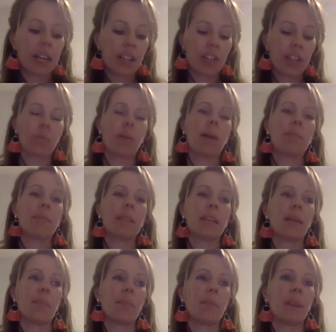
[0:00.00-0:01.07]
of just wrapped it
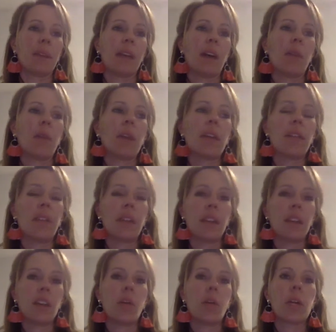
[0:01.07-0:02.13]
up in that way
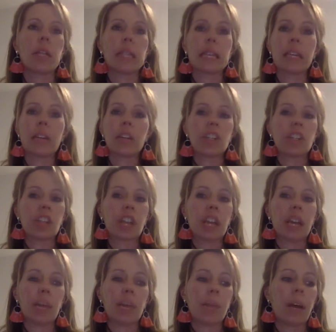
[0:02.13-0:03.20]
that, our
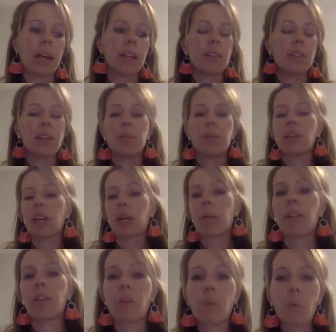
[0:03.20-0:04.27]
leadership, I was talking
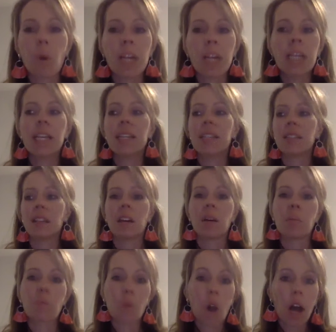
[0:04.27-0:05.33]
about the oneness, the
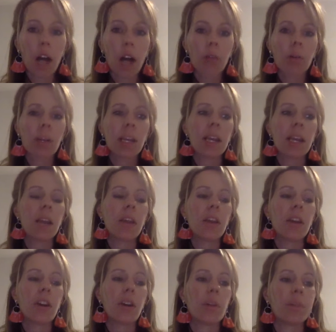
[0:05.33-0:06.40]
camaraderie,
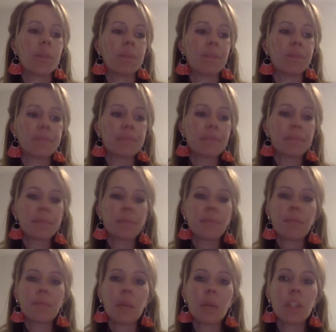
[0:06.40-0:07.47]

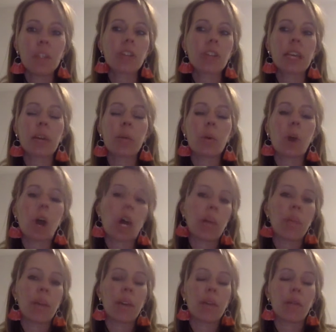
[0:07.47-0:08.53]
which is like we're all
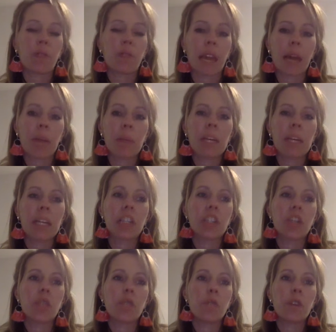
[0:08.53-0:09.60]
a big family. Did
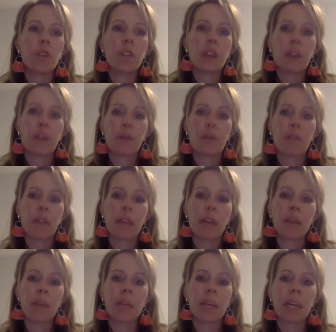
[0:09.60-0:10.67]
you feel that
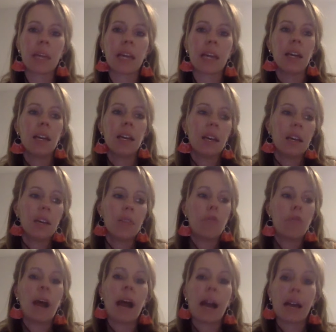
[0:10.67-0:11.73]
family
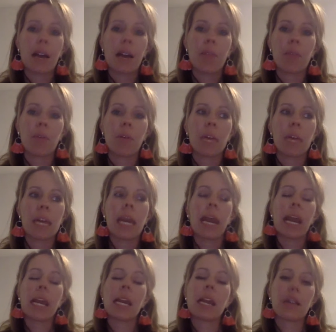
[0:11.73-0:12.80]
vibe in
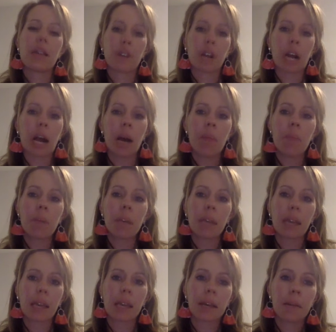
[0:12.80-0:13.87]
any other
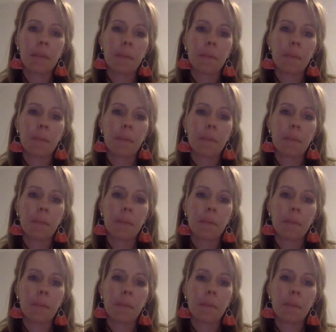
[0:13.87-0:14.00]
company?